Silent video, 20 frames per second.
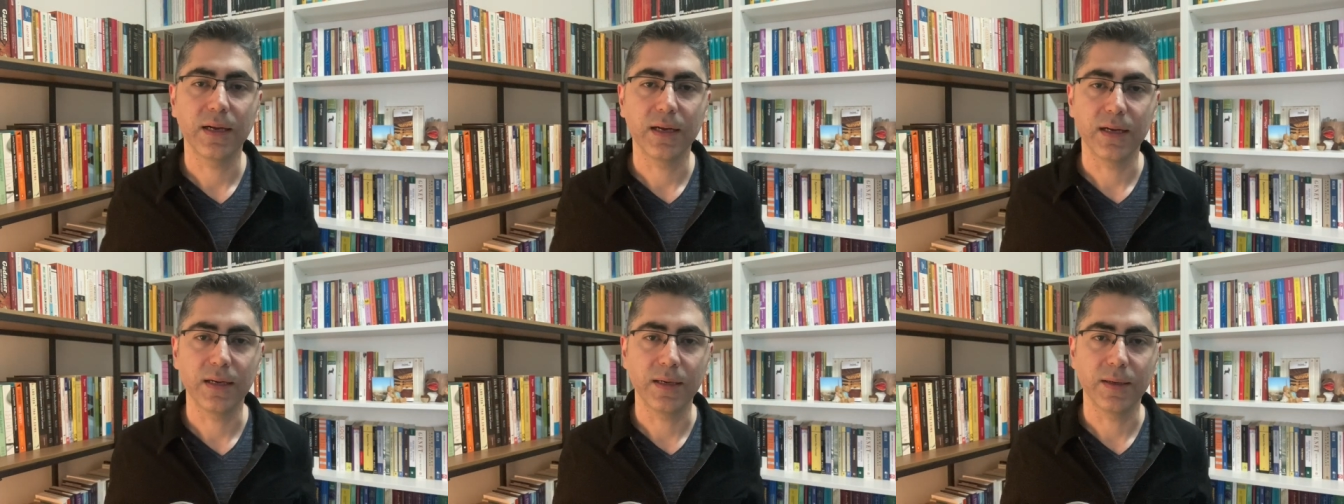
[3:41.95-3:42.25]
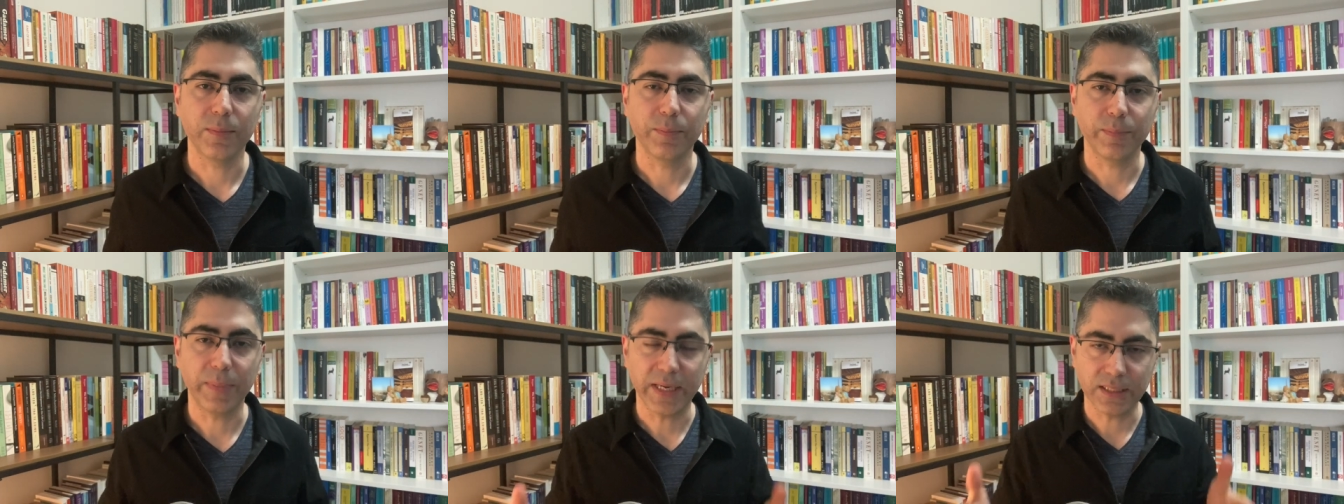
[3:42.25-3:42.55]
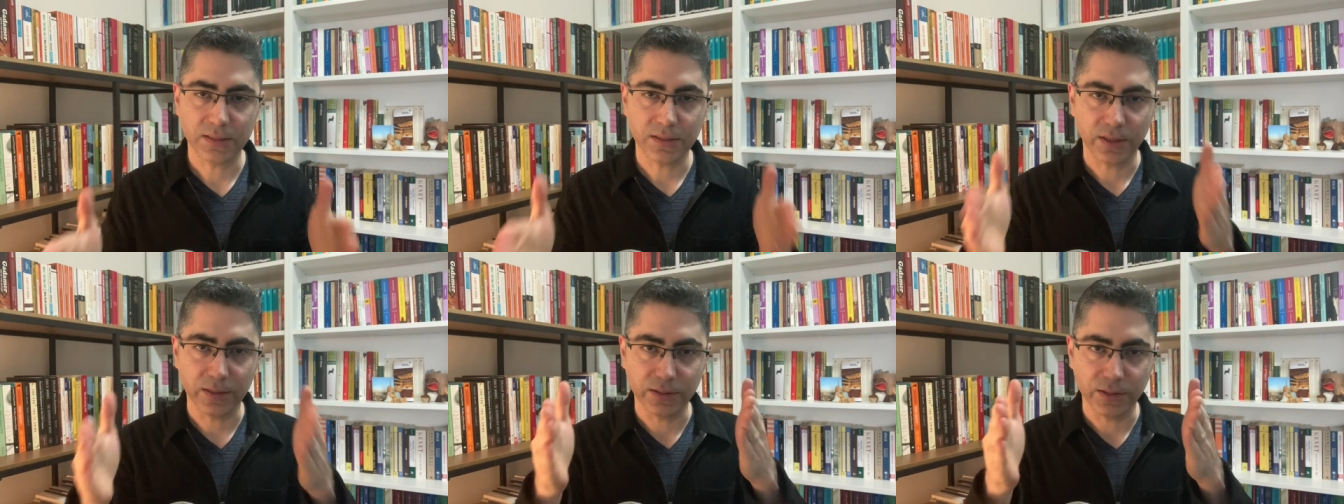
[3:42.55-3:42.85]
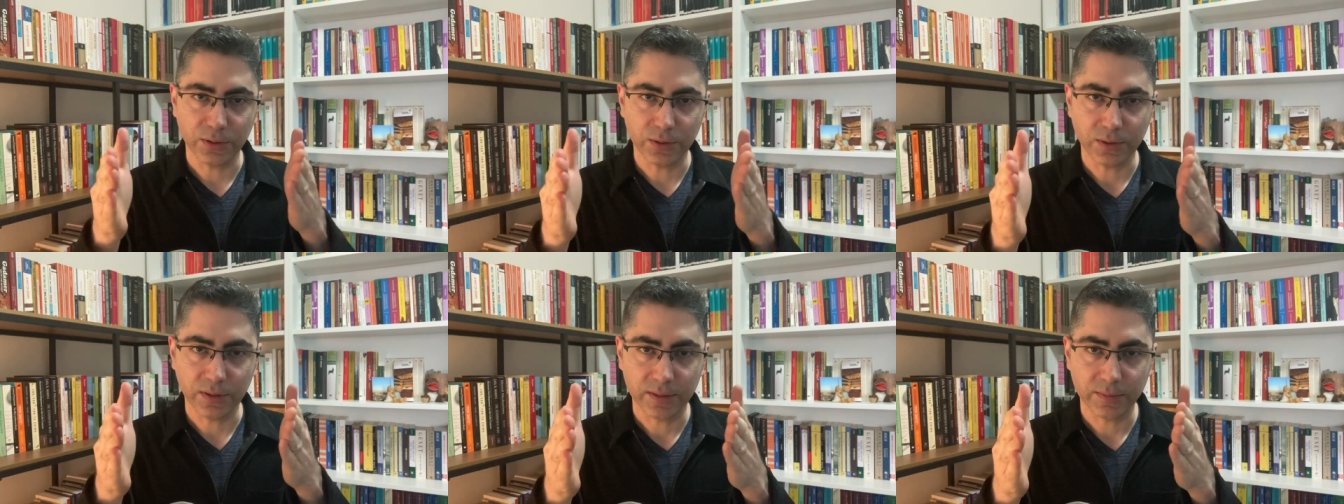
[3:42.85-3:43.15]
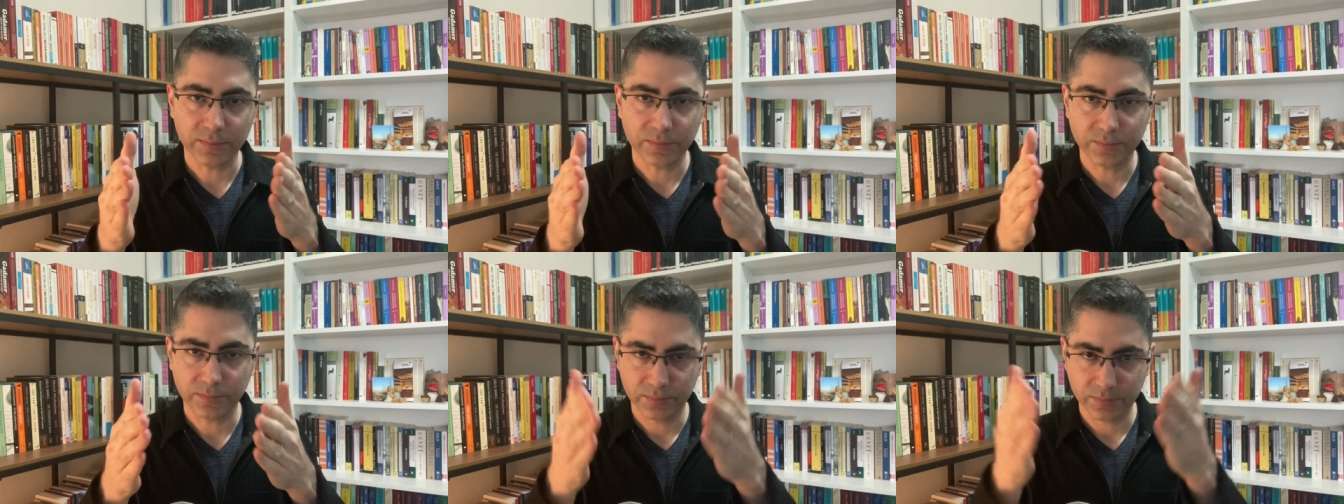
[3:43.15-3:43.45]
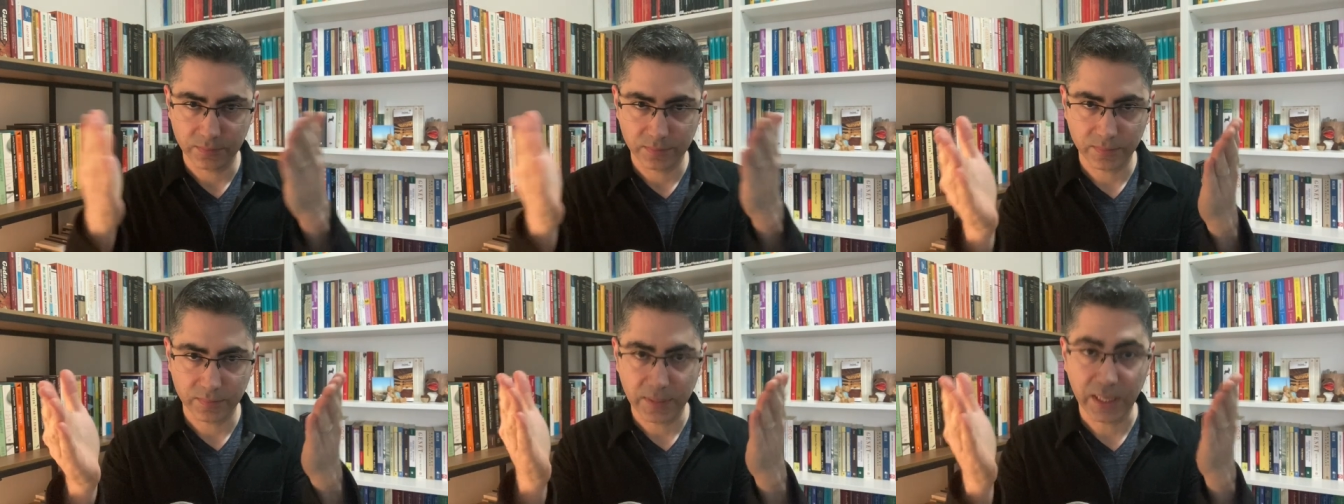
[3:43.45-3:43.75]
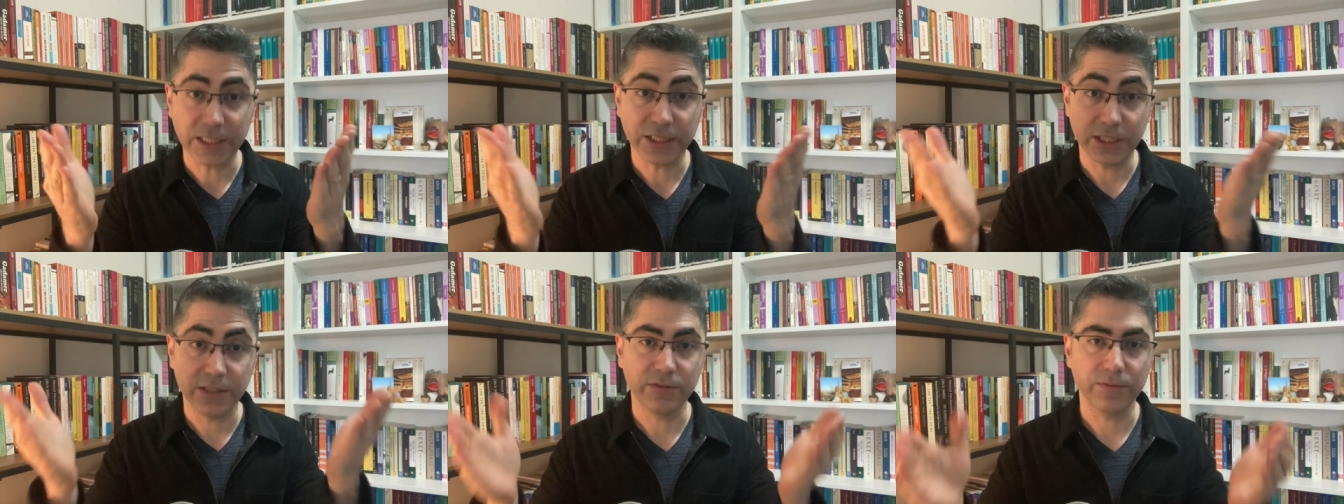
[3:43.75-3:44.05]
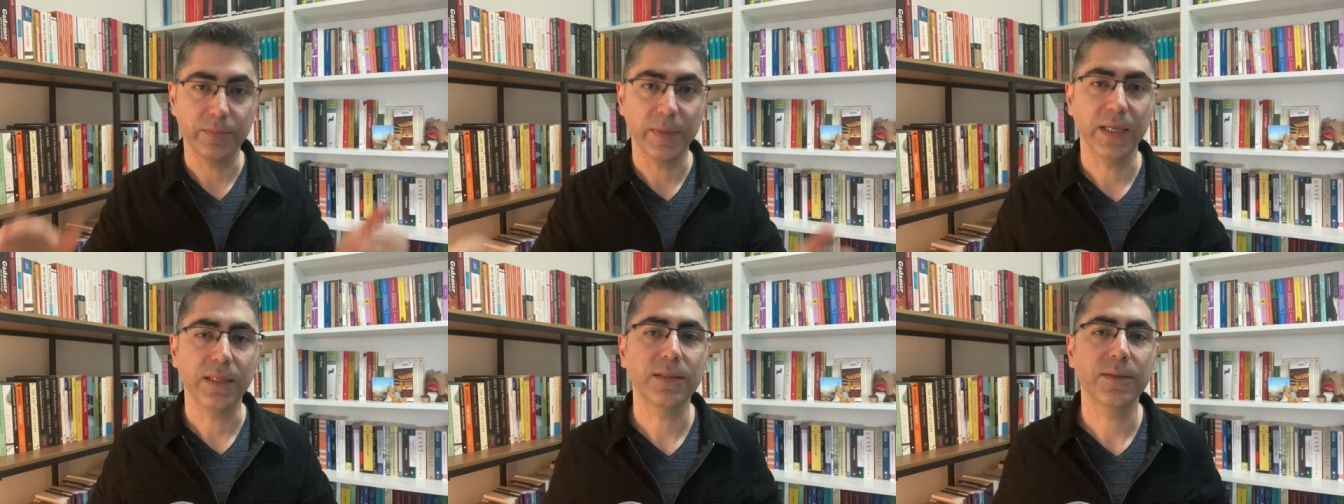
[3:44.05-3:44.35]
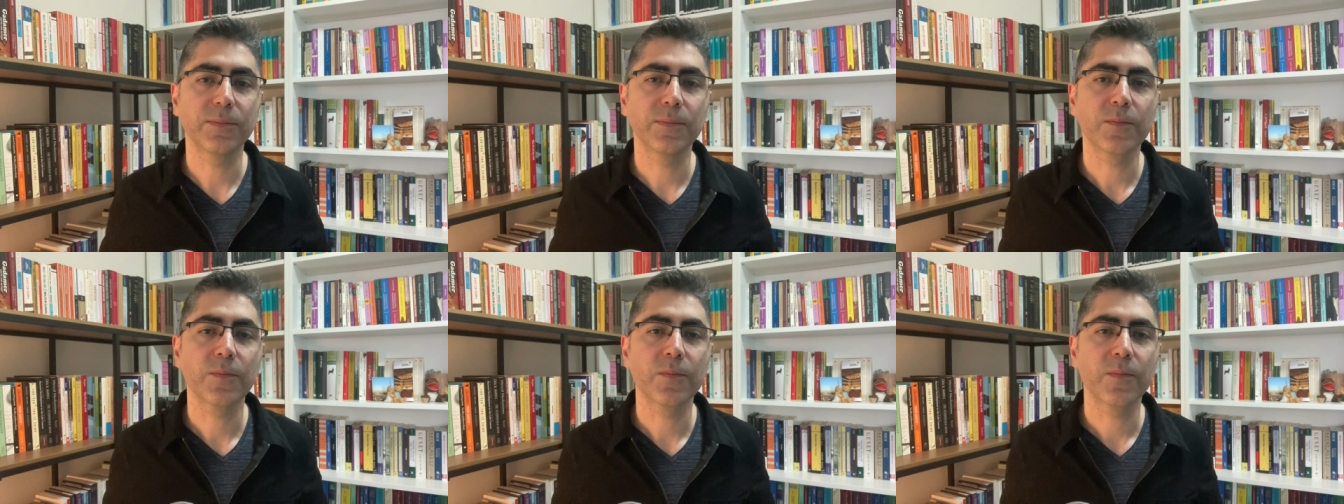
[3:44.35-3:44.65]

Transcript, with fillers: uh, based on your achievement.